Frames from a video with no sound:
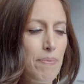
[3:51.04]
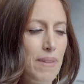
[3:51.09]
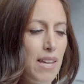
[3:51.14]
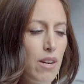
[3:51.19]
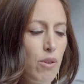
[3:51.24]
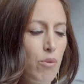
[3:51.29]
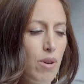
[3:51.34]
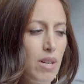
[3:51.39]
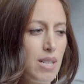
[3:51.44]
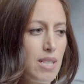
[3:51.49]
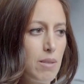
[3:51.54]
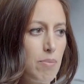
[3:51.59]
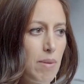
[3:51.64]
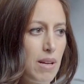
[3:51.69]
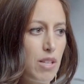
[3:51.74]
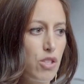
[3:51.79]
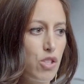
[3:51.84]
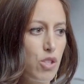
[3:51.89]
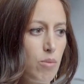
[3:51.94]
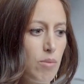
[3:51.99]
I don't want to
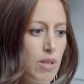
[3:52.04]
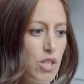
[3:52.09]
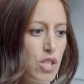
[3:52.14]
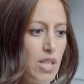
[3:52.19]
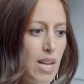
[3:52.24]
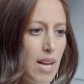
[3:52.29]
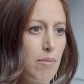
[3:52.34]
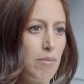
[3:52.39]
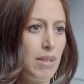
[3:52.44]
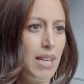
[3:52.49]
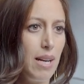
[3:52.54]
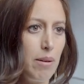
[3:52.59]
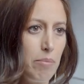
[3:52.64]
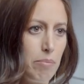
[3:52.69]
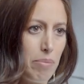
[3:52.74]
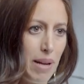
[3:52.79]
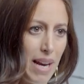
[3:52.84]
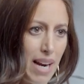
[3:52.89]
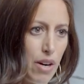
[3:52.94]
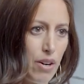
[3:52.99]
spend too much time
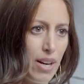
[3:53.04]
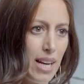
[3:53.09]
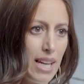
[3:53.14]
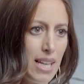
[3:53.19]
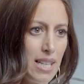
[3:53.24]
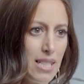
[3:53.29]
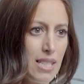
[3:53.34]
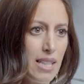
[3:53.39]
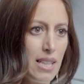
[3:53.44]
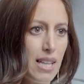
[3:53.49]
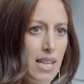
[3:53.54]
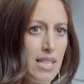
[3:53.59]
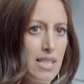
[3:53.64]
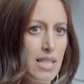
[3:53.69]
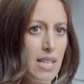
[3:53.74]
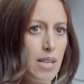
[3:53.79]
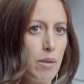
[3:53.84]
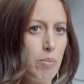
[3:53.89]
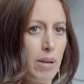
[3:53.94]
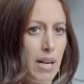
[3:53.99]
comparing it to
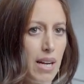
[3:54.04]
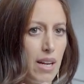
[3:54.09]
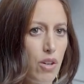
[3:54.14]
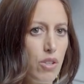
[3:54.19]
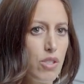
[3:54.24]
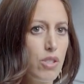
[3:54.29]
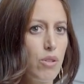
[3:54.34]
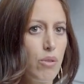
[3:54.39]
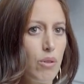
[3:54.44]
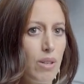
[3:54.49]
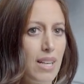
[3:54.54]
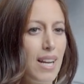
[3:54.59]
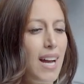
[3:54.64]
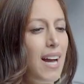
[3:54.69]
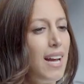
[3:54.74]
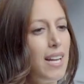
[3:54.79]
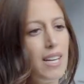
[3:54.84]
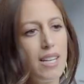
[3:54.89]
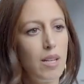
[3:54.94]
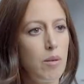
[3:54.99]
LASIK, but I also
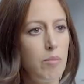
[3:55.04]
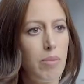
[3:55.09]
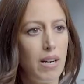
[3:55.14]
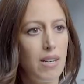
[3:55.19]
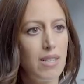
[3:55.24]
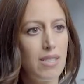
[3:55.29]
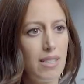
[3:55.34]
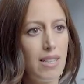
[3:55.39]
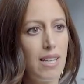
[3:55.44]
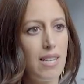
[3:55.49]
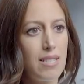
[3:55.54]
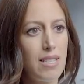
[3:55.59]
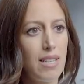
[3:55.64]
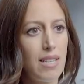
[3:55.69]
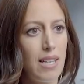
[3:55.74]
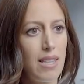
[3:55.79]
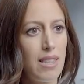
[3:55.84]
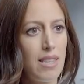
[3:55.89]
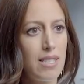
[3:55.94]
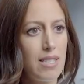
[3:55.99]
kind of compare it to
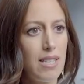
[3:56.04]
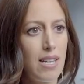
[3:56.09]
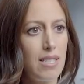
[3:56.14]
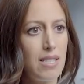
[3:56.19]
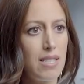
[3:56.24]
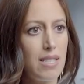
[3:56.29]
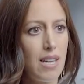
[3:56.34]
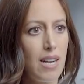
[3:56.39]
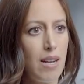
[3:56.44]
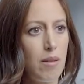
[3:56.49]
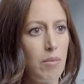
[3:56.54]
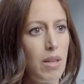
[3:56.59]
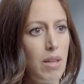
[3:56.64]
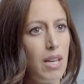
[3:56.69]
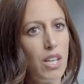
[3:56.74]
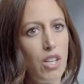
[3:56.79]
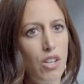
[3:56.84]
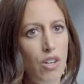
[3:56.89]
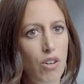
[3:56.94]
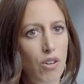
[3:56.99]
LASIK in the sense that I'm
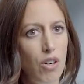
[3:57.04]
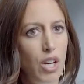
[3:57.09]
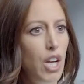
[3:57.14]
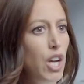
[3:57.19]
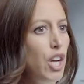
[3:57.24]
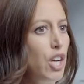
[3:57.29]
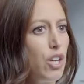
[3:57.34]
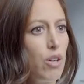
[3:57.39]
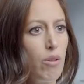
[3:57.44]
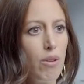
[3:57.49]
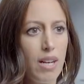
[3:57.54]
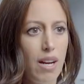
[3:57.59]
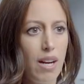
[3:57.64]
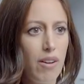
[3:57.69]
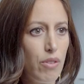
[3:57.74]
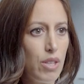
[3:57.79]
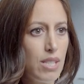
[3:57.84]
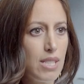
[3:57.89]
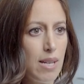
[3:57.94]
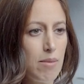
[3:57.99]
like, your
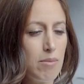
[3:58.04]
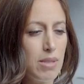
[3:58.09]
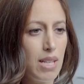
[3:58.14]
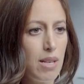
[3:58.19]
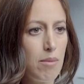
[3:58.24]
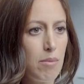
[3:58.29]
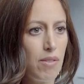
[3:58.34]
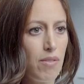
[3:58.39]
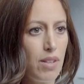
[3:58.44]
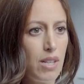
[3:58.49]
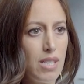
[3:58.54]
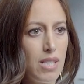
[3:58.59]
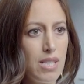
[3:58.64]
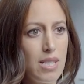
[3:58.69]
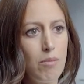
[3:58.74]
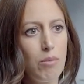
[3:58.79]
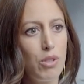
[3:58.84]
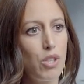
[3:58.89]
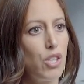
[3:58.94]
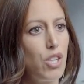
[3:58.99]
recovery time is going to be very
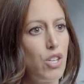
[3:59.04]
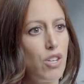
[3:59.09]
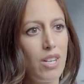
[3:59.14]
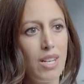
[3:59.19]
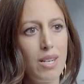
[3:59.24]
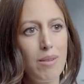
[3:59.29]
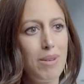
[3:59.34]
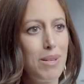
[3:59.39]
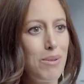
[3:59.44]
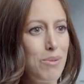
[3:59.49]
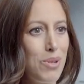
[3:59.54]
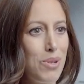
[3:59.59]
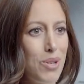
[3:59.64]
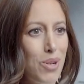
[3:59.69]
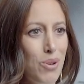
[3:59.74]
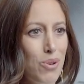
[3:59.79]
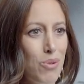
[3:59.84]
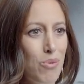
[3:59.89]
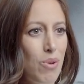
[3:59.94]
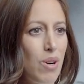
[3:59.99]
similar. You're going to be able to
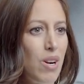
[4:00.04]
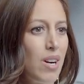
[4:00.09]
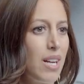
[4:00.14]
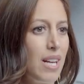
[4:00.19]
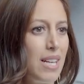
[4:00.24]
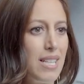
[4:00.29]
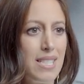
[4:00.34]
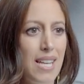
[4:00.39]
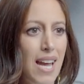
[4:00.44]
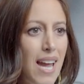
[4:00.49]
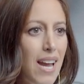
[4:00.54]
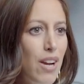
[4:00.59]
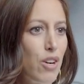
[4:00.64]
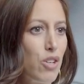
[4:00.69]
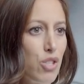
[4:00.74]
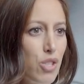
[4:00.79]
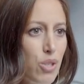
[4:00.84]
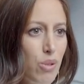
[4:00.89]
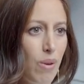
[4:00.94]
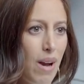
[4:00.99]
go to work a day or
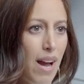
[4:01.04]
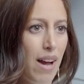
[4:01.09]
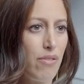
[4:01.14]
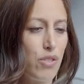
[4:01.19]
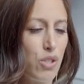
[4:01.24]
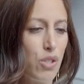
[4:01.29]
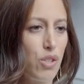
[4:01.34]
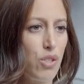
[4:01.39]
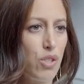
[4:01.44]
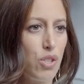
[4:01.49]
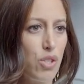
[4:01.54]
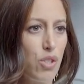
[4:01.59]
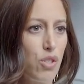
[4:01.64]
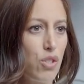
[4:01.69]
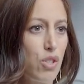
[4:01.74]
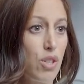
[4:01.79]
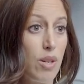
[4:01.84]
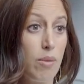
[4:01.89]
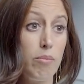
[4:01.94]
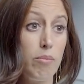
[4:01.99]
two after your surgery.